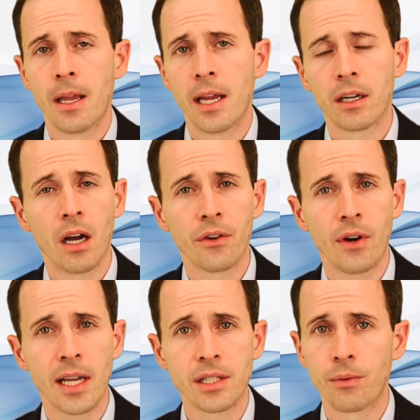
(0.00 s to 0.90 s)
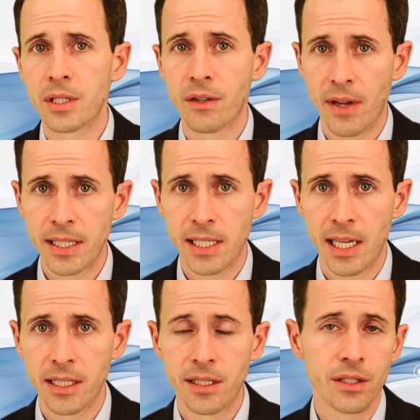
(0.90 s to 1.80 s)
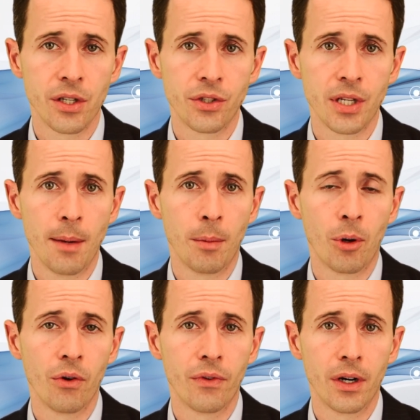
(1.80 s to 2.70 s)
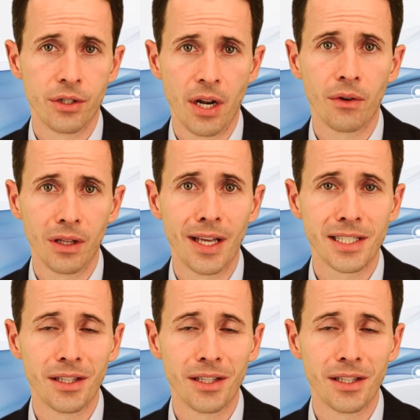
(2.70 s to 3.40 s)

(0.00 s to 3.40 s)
In contrast, the risk of NSAIDs, such as ibuprofen, are generally less